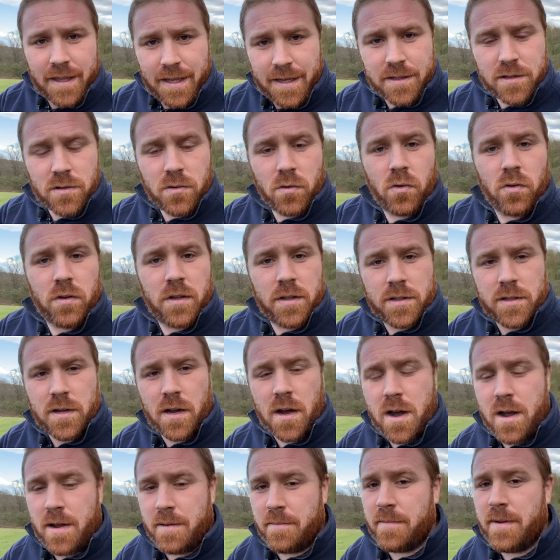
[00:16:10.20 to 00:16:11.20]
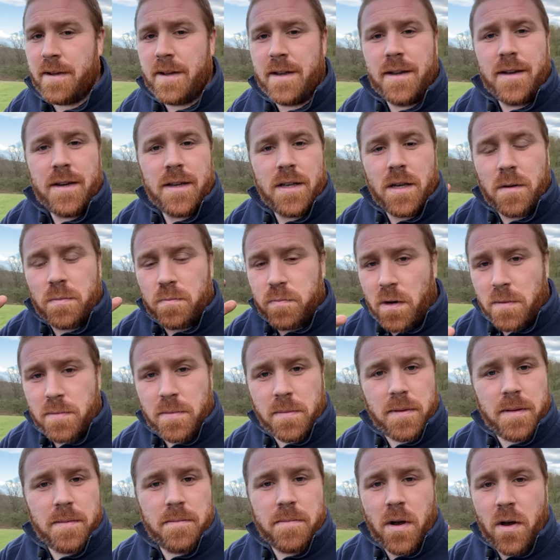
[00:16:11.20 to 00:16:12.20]
this all the time, you're
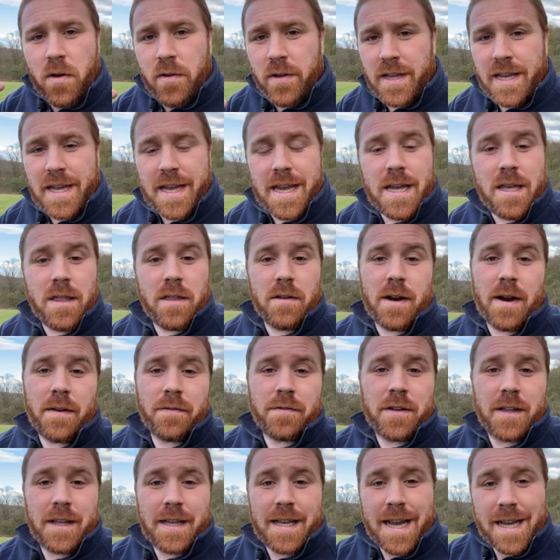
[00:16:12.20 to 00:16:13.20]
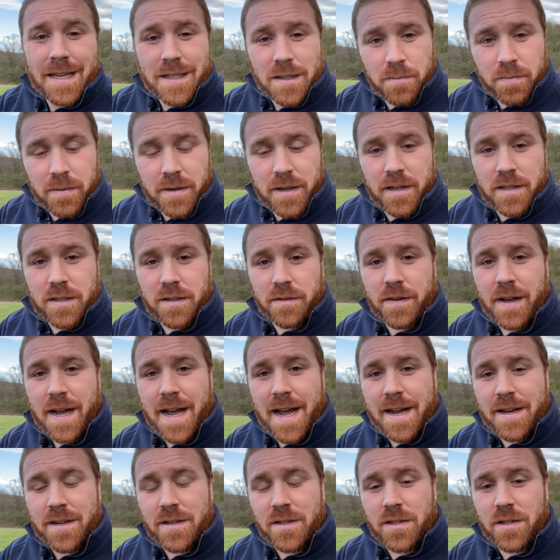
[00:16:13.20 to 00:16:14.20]
probably mowing it either after the caterpillars have
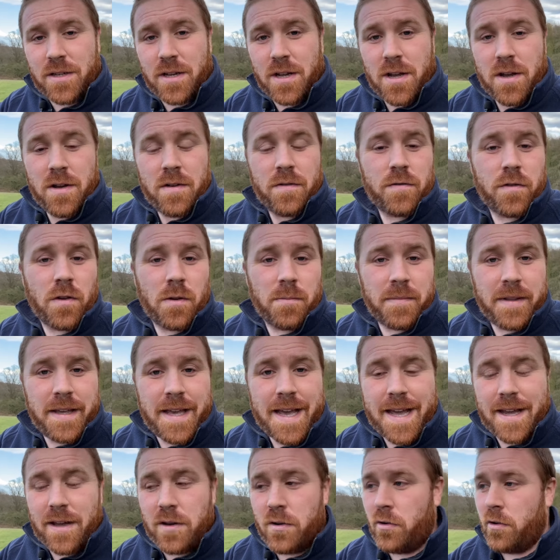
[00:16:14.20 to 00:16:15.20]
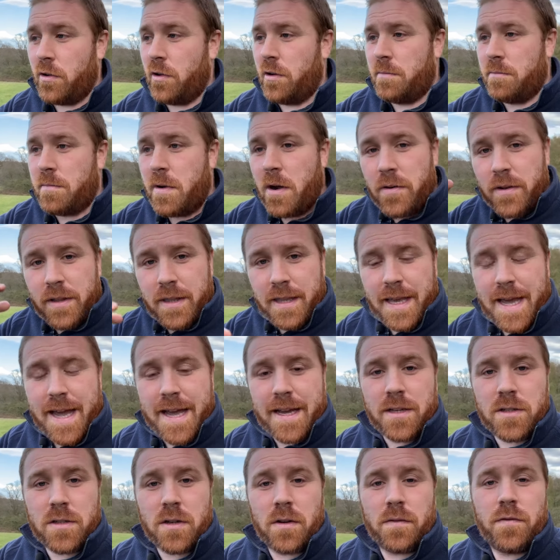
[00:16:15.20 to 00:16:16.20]
hatched from the egg or you're mowing the
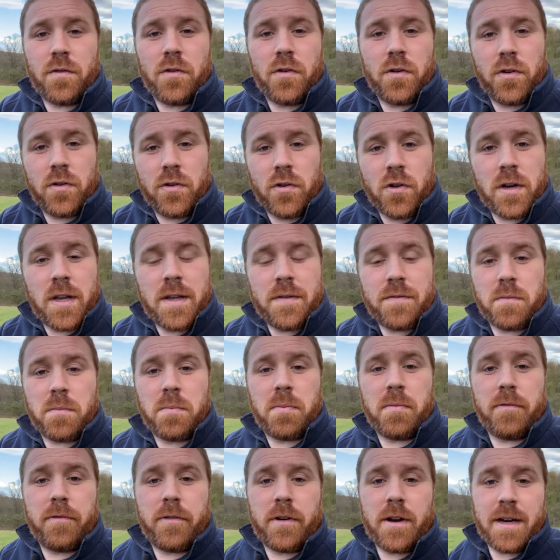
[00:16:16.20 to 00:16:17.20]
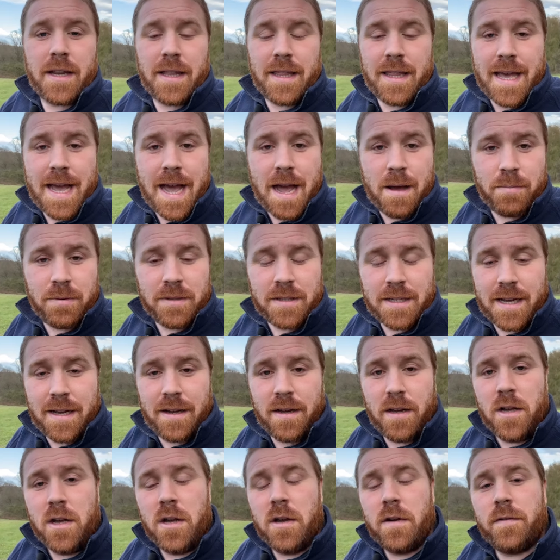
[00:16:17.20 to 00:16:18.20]
eggs off or you're not even providing the
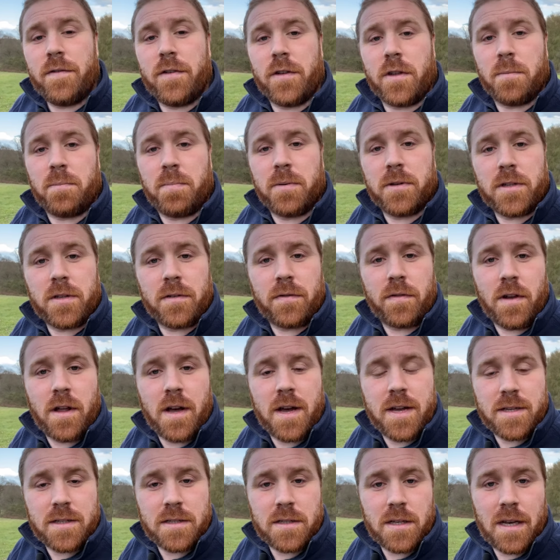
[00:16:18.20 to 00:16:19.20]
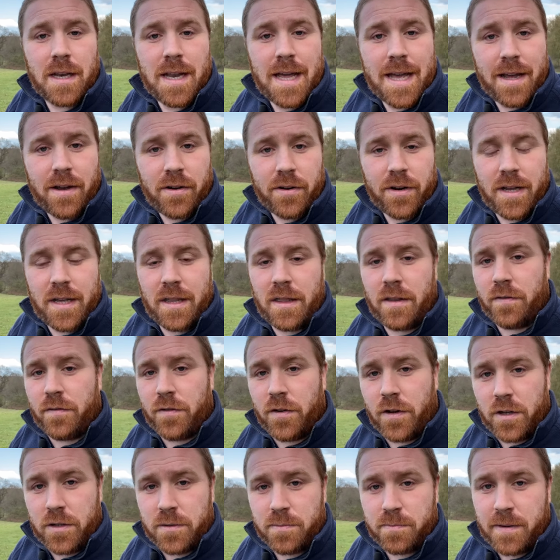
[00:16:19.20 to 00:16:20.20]
habitat for the butterflies to lay on in the
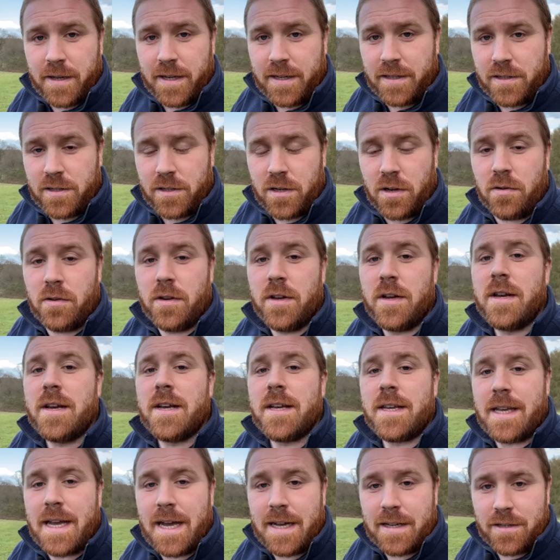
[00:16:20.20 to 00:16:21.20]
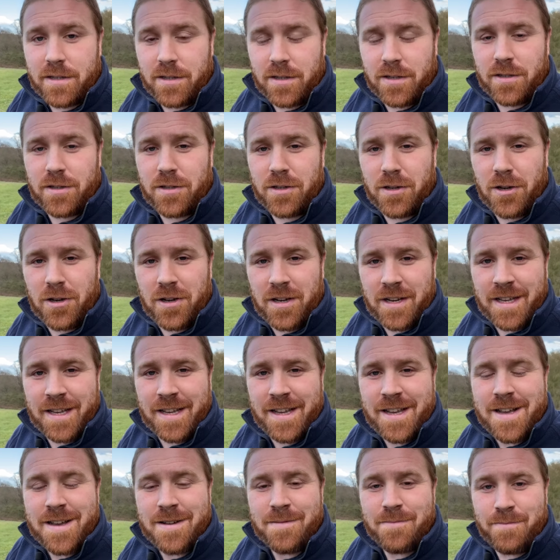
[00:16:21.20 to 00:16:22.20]
first place. So yes,
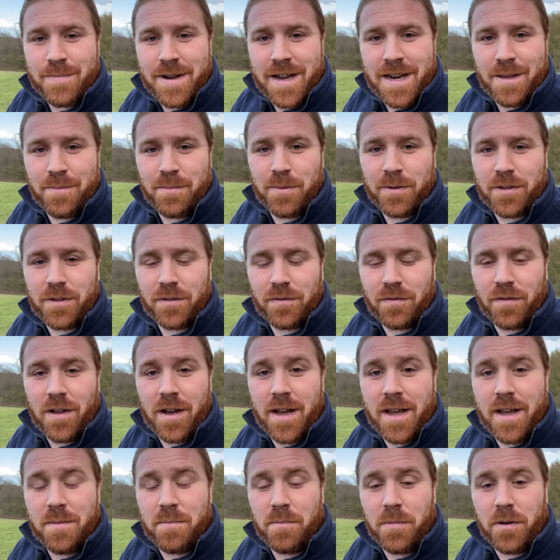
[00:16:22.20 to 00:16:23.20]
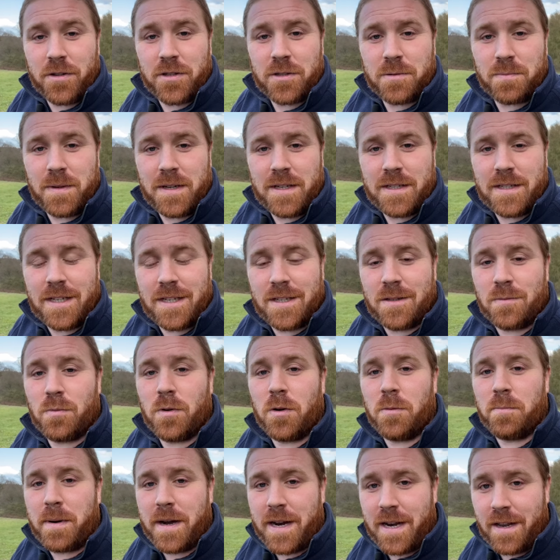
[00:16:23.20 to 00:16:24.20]
certainly many butterfly and moth species
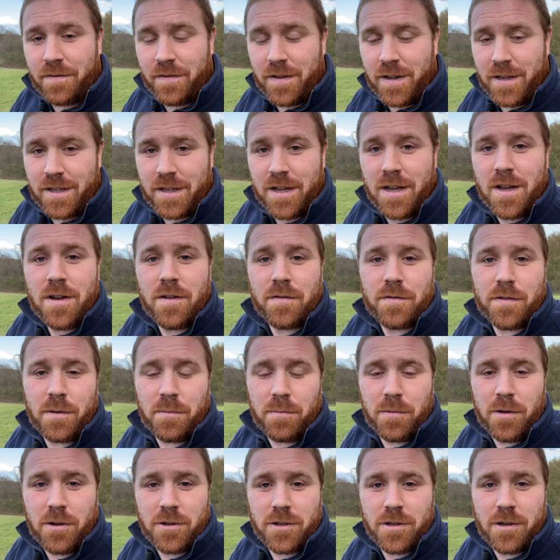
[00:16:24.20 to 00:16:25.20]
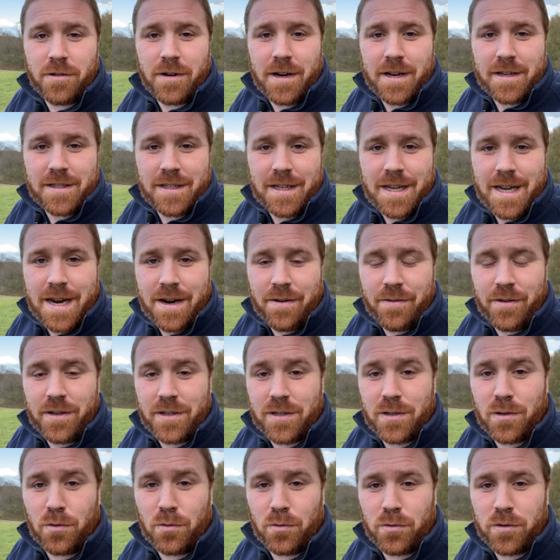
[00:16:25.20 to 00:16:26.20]
will benefit from longer grassy
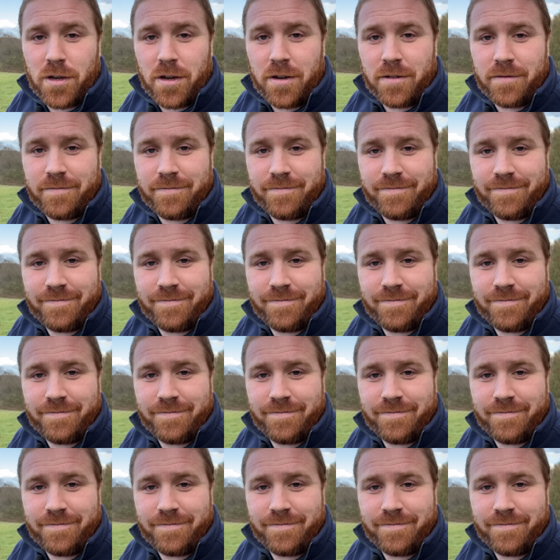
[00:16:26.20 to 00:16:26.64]
areas also.